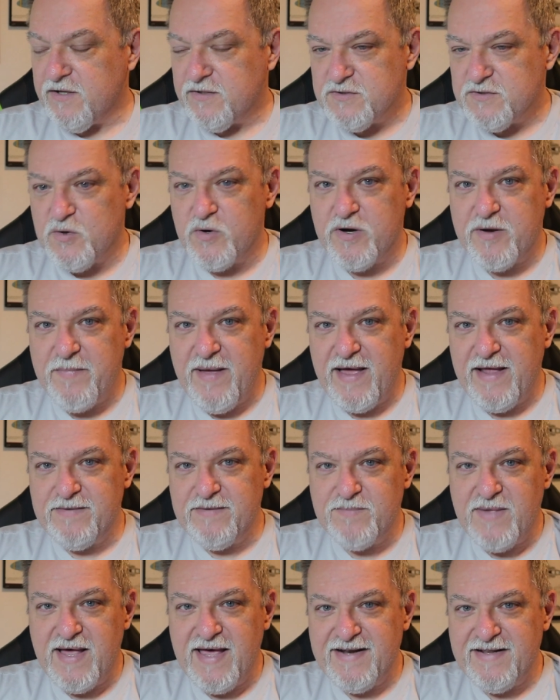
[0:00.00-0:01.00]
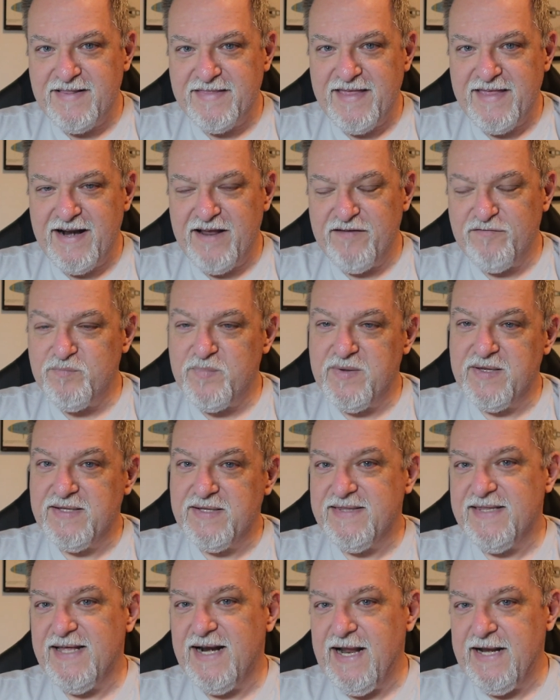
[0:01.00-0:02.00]
talk about a model that I've
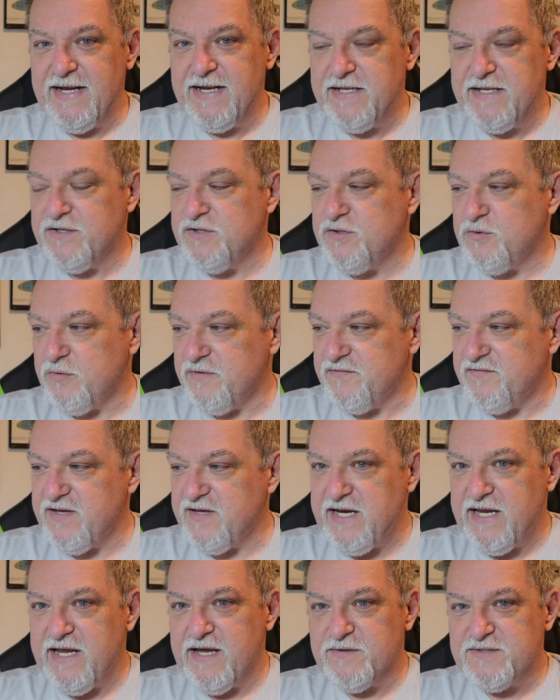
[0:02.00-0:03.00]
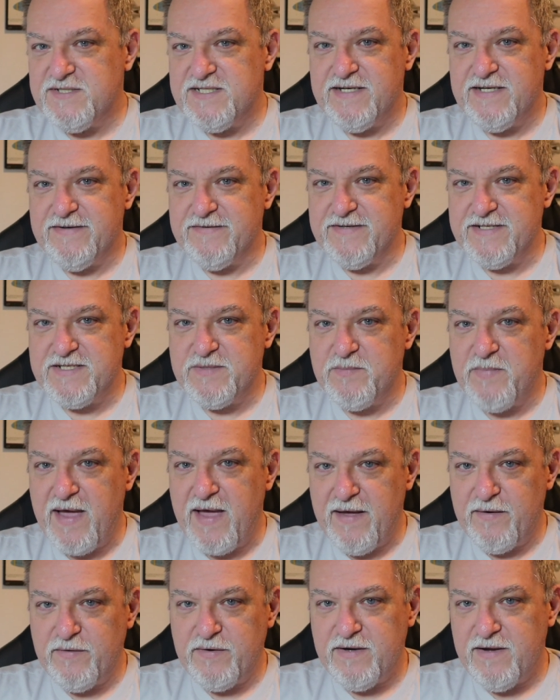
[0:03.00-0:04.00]
built that I didn't do a video series
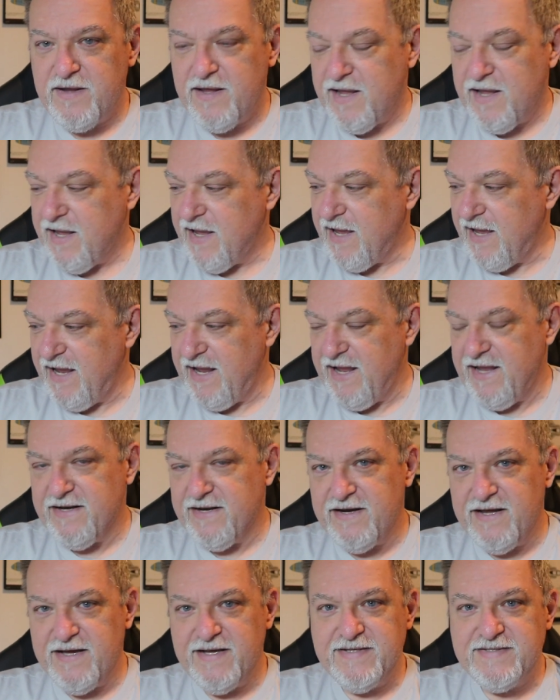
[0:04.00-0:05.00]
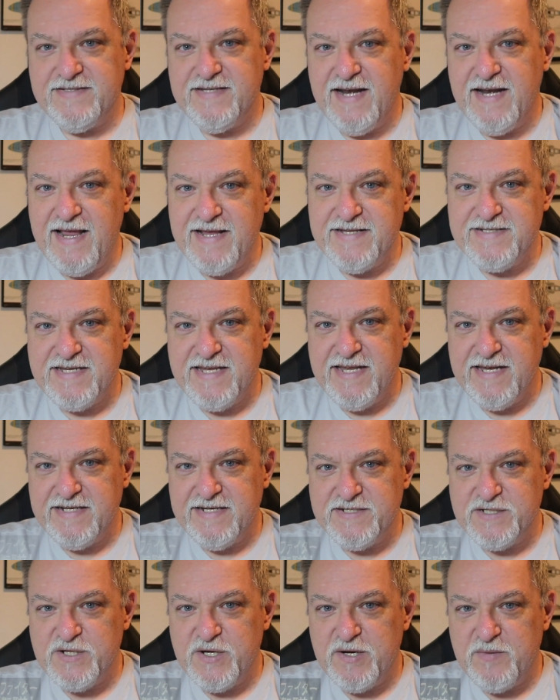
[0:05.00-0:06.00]
about. And today's kit
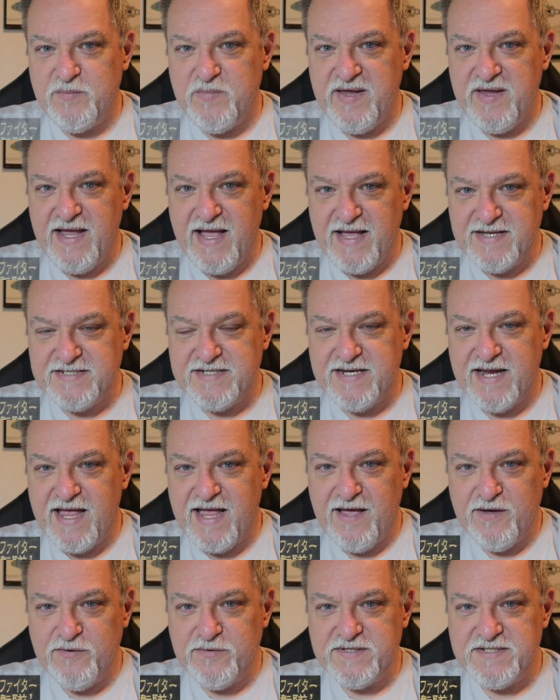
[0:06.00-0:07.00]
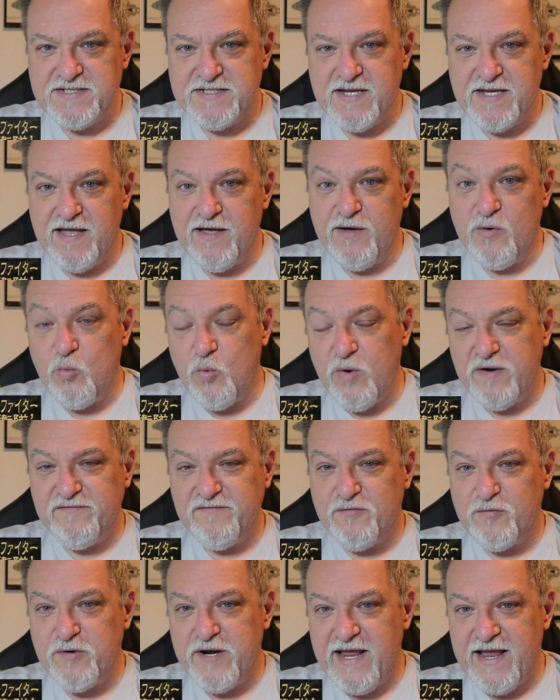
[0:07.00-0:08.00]
is going to be Hasegawa's
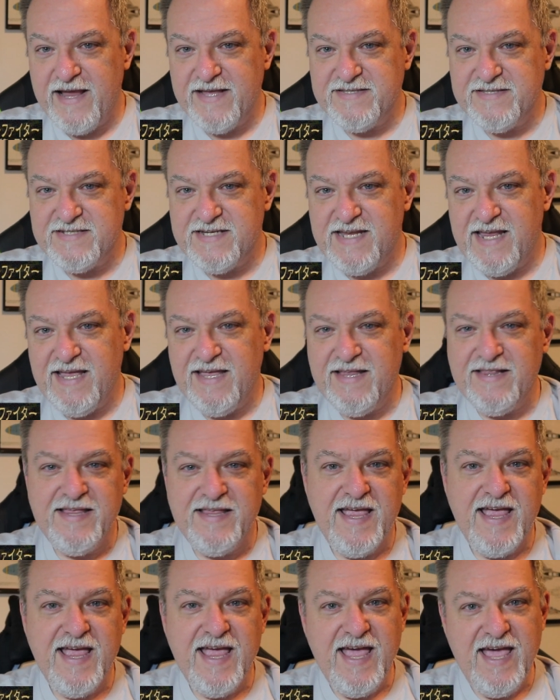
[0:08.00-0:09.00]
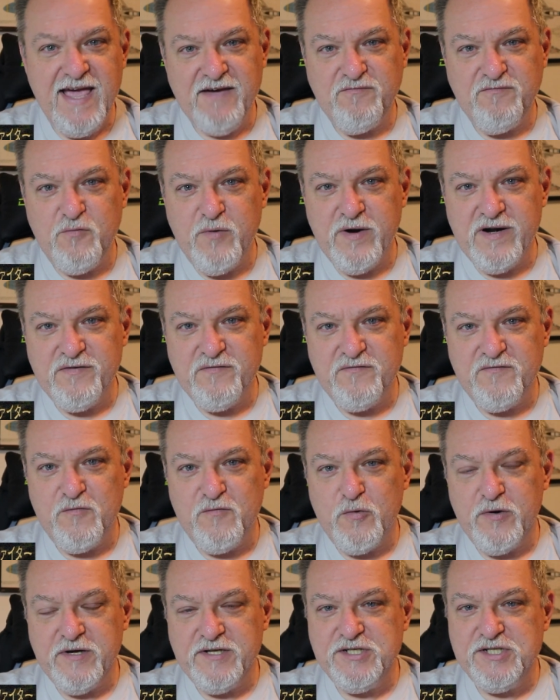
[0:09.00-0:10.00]
1/48 scale
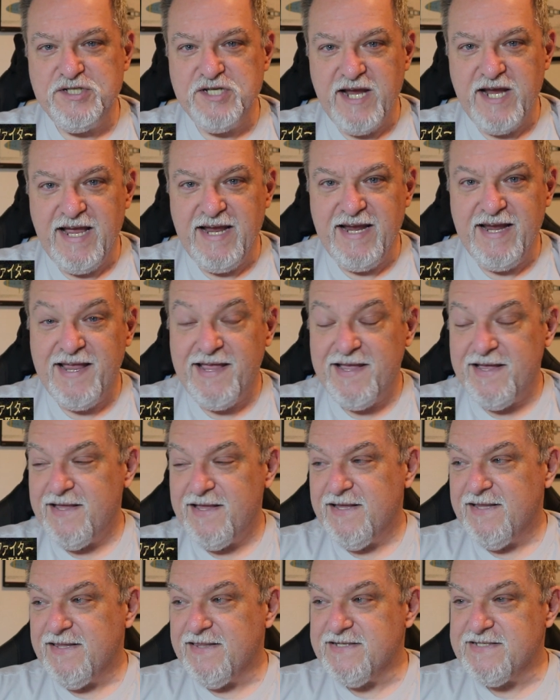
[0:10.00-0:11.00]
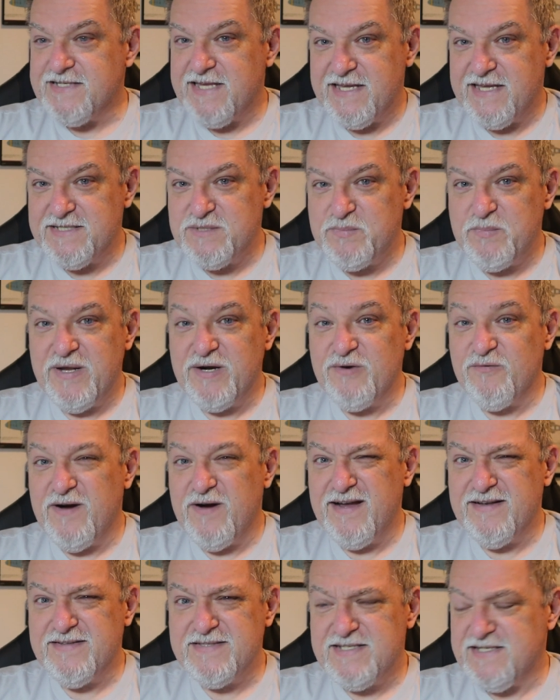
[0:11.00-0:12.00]
F-104J. This kit's been
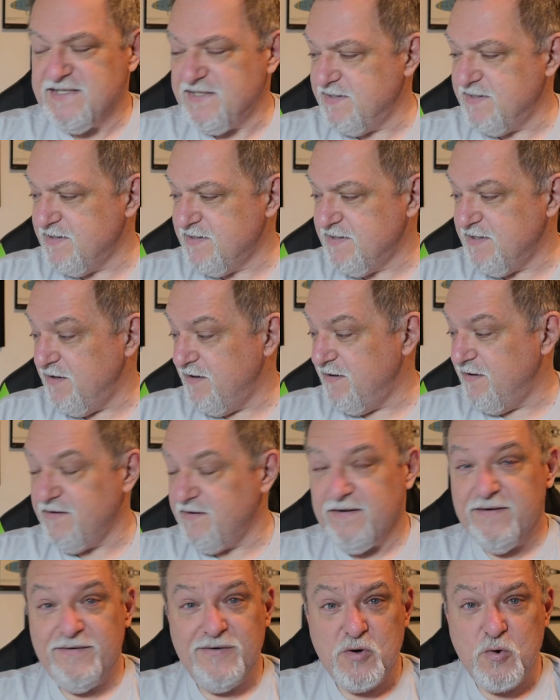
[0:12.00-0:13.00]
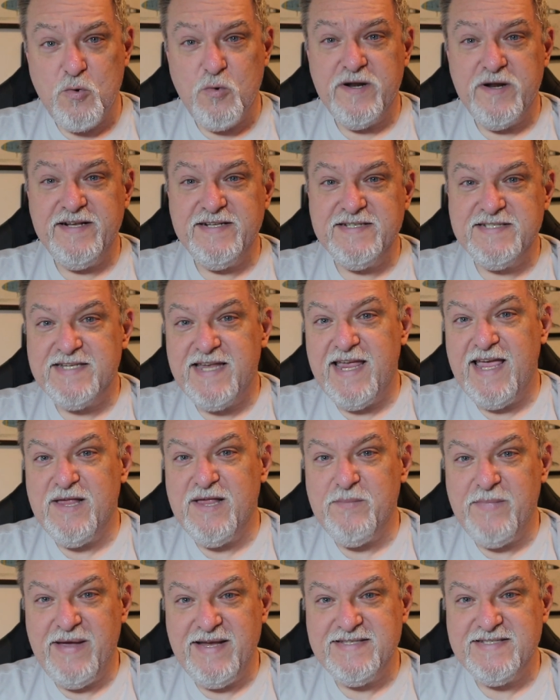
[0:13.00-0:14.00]
around since, according to
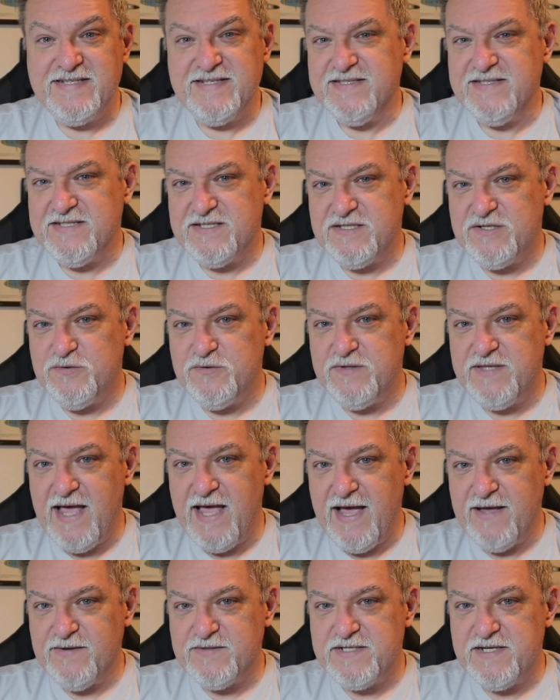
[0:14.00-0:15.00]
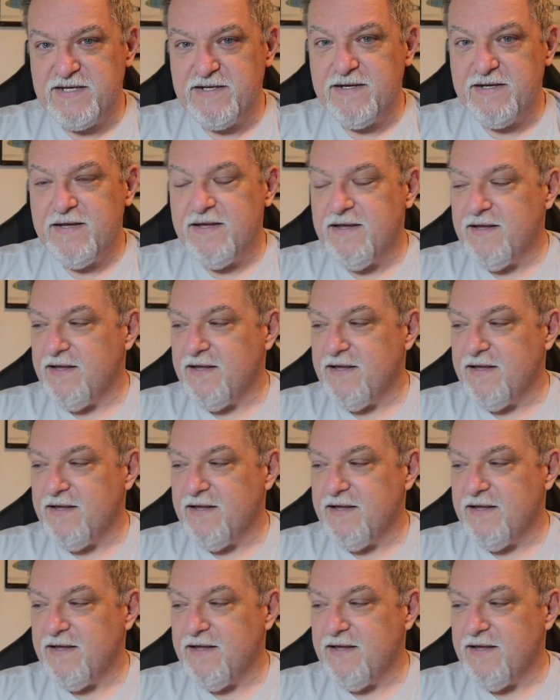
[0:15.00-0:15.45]
ScaleMate, since 2000.